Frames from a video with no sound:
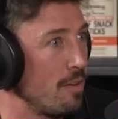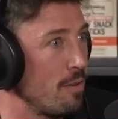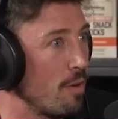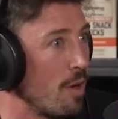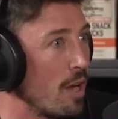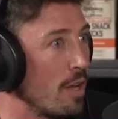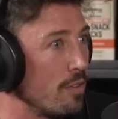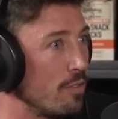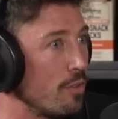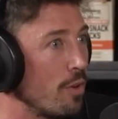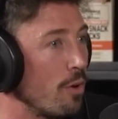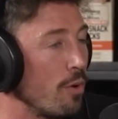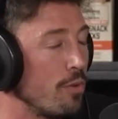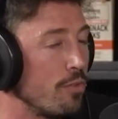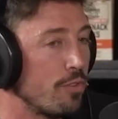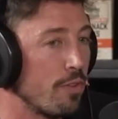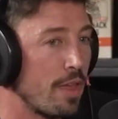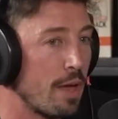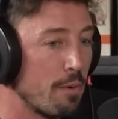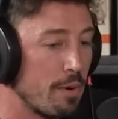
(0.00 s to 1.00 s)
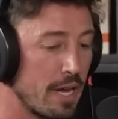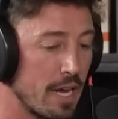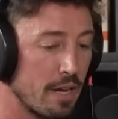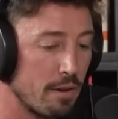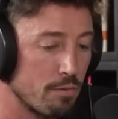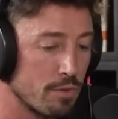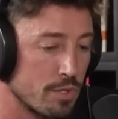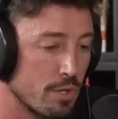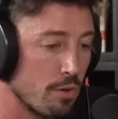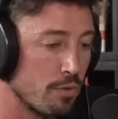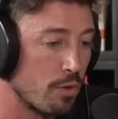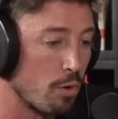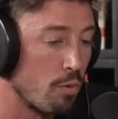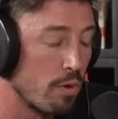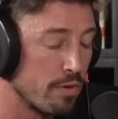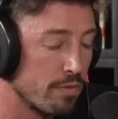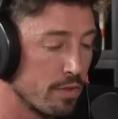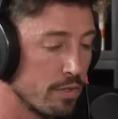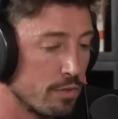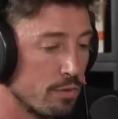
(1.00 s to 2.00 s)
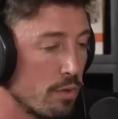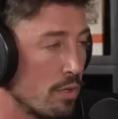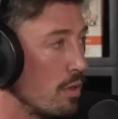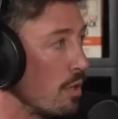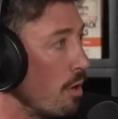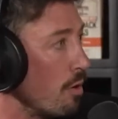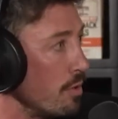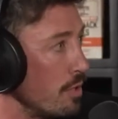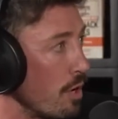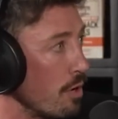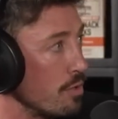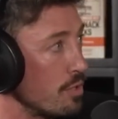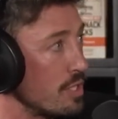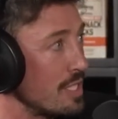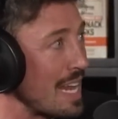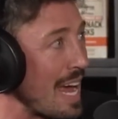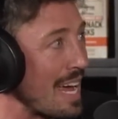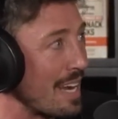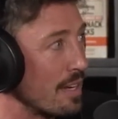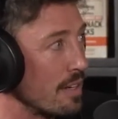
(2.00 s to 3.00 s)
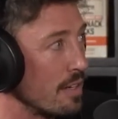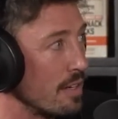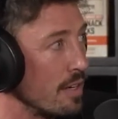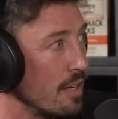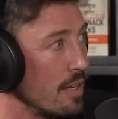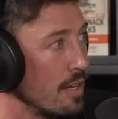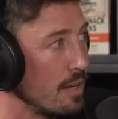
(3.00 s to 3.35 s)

right? So, so they were getting results equivalent to a low dose statin.